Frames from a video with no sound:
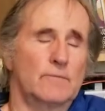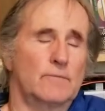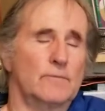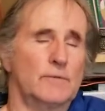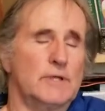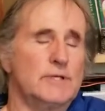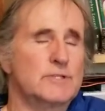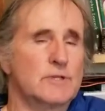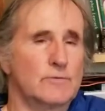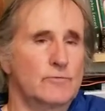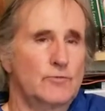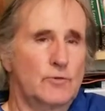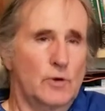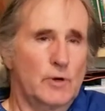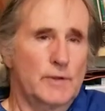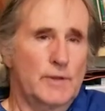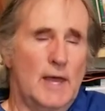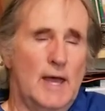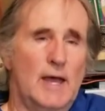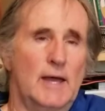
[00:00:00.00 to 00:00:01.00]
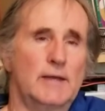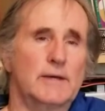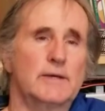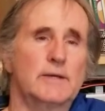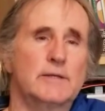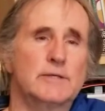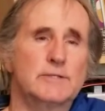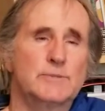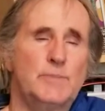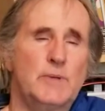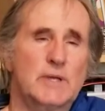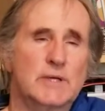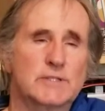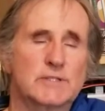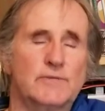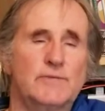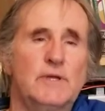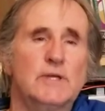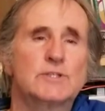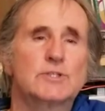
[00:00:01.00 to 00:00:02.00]
reason for that is because
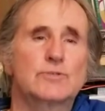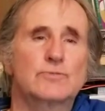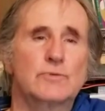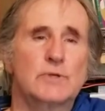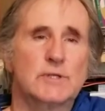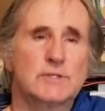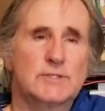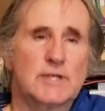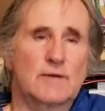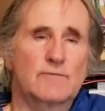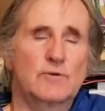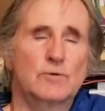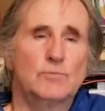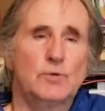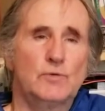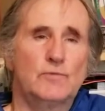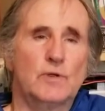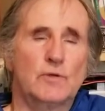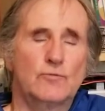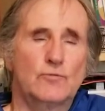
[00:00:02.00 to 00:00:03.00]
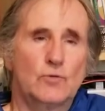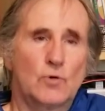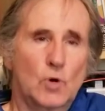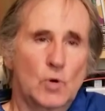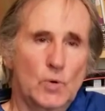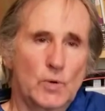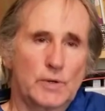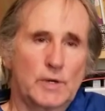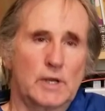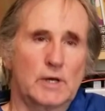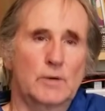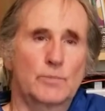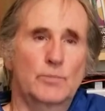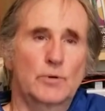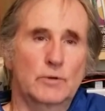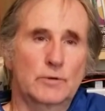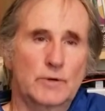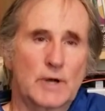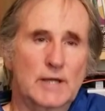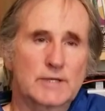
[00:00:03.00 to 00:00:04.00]
if history is ever moving forward in a
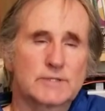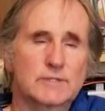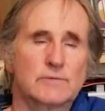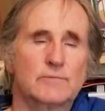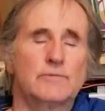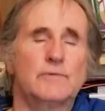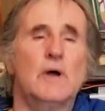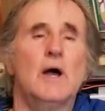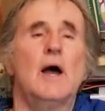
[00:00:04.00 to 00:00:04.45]
progressive